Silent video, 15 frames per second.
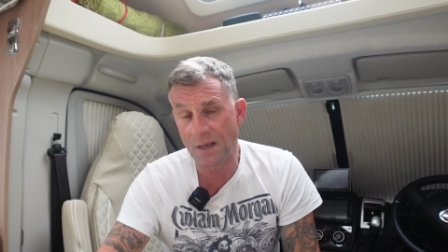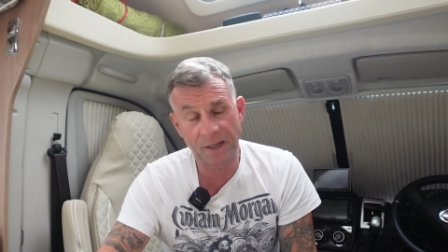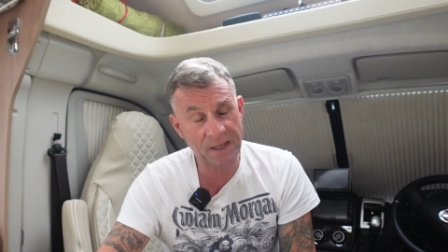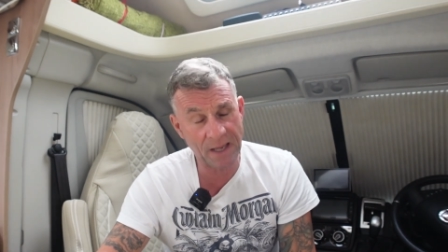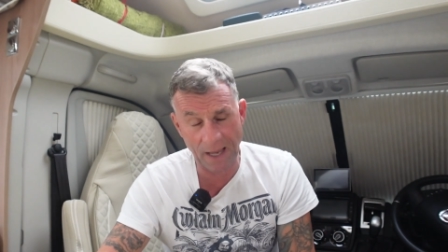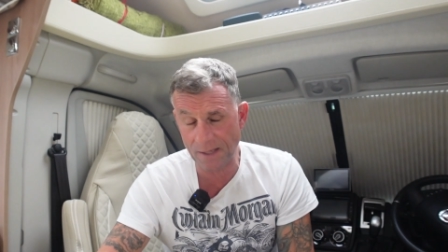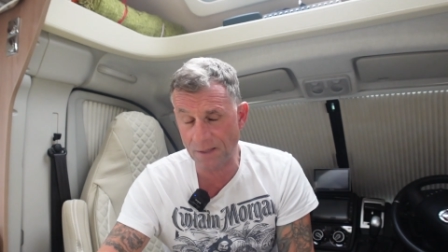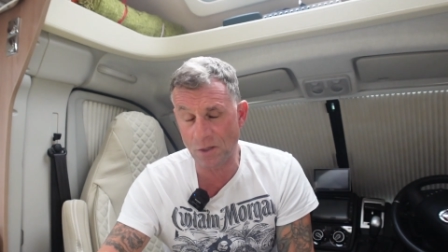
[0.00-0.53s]

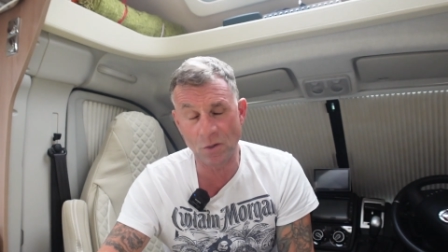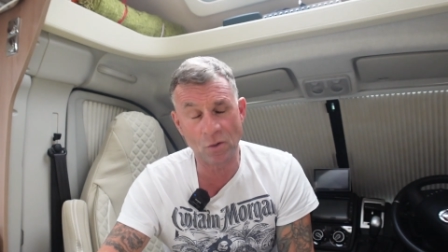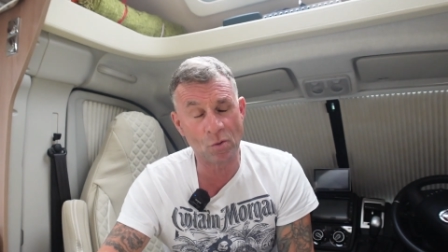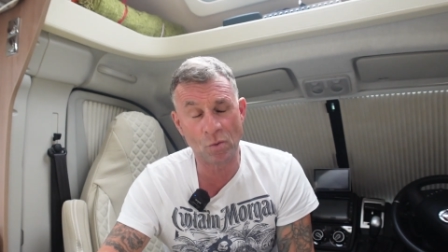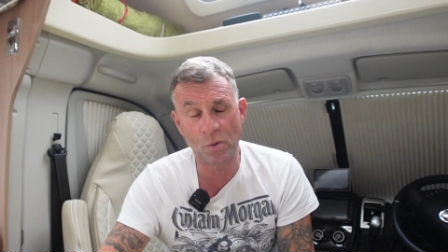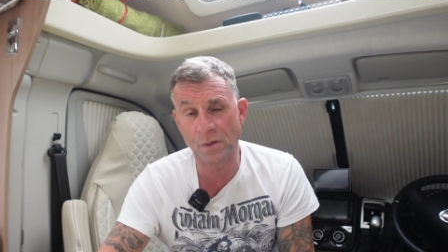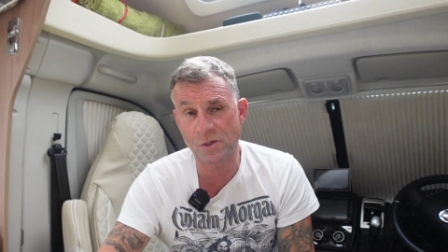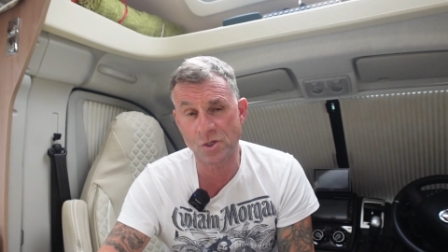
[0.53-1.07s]
can
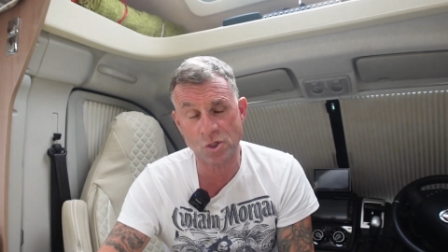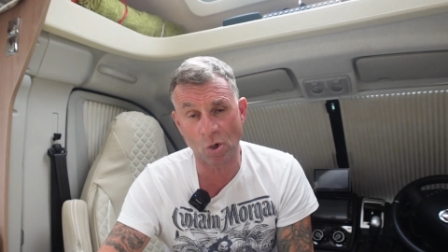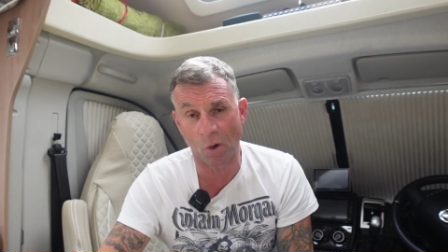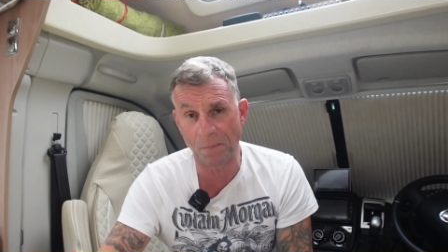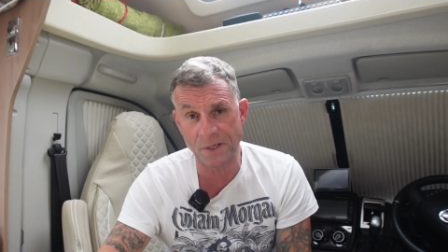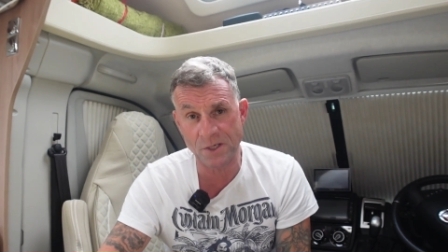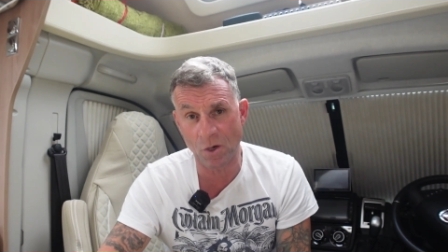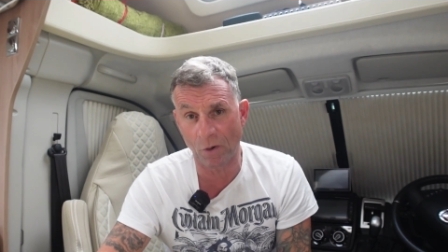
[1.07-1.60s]
you
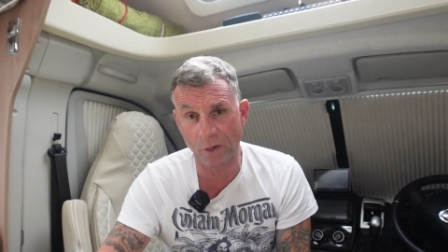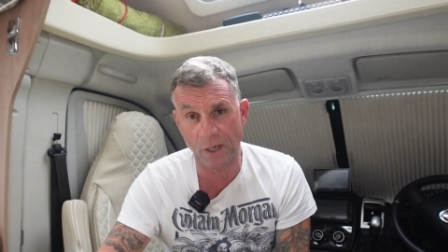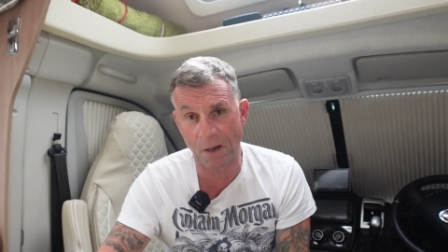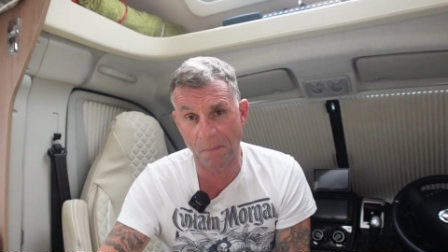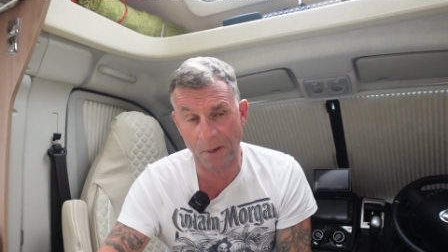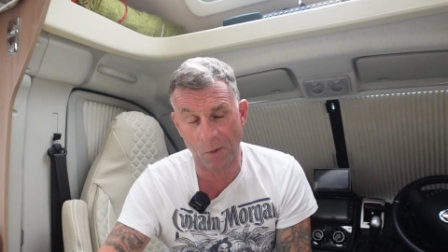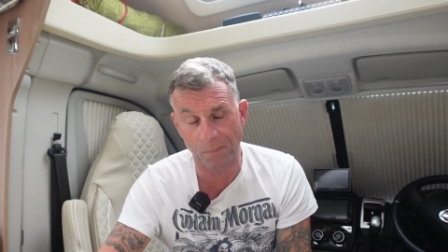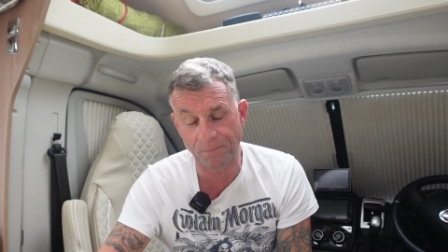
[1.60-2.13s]
stop this light
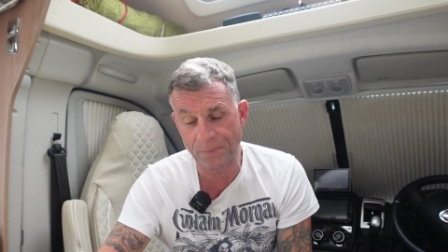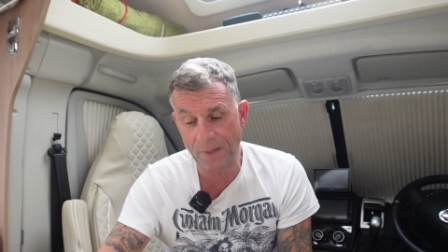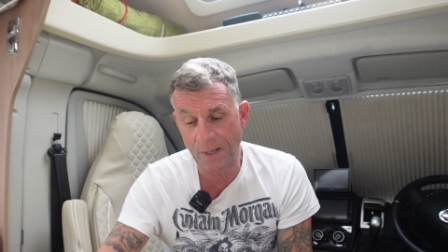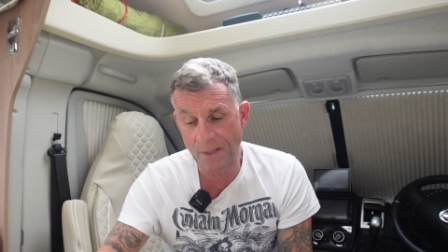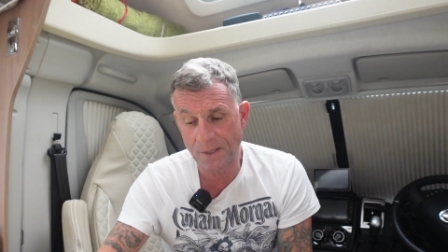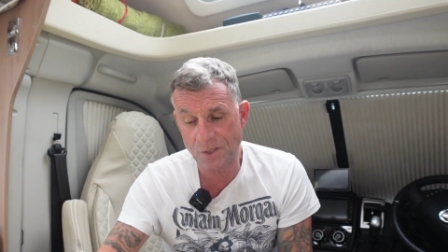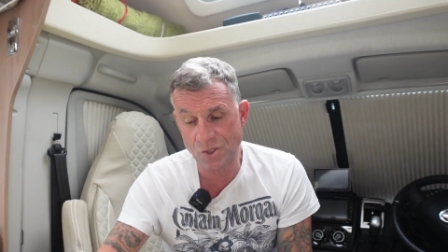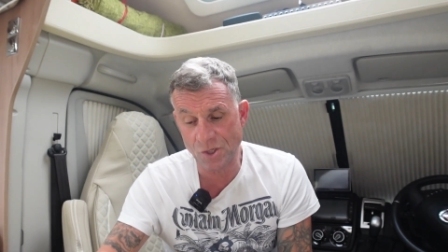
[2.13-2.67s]
coming on?
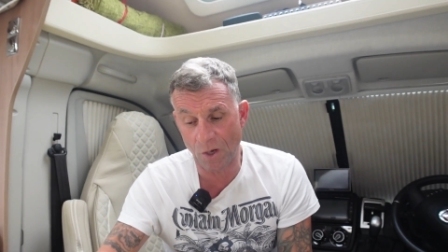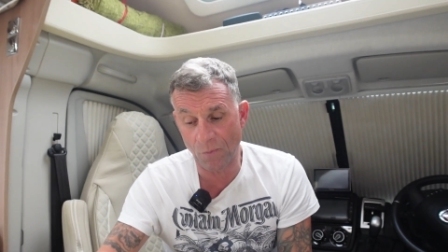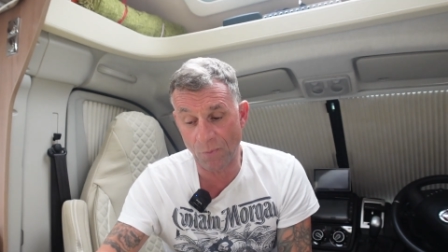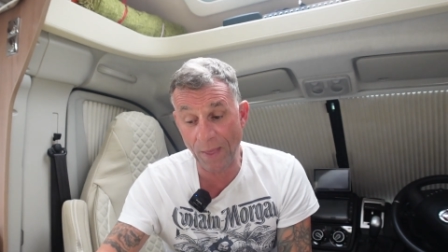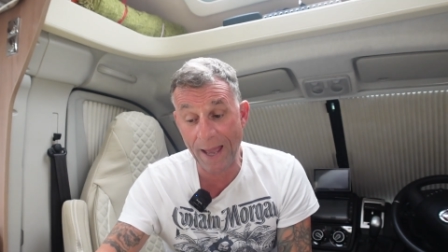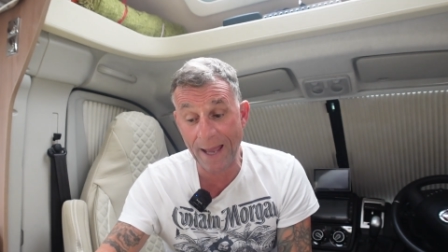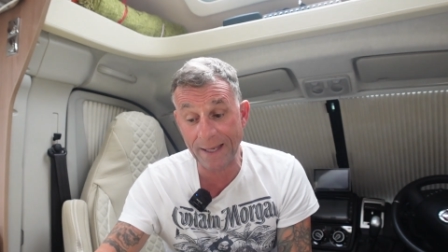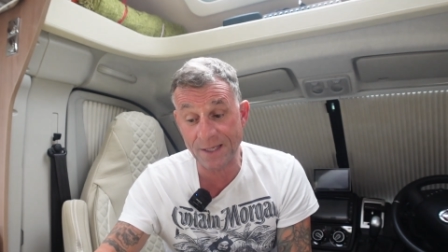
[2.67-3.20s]
So
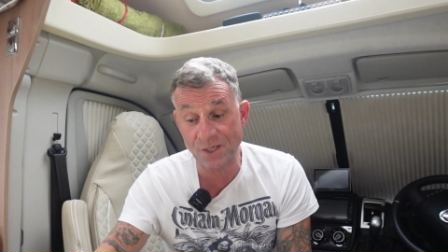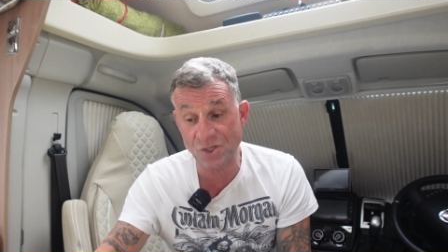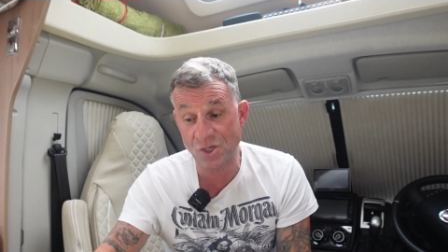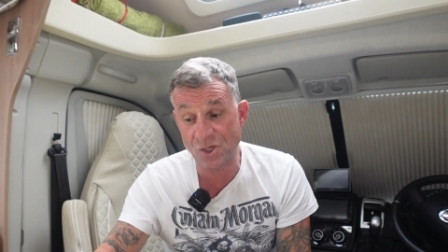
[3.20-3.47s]
that is the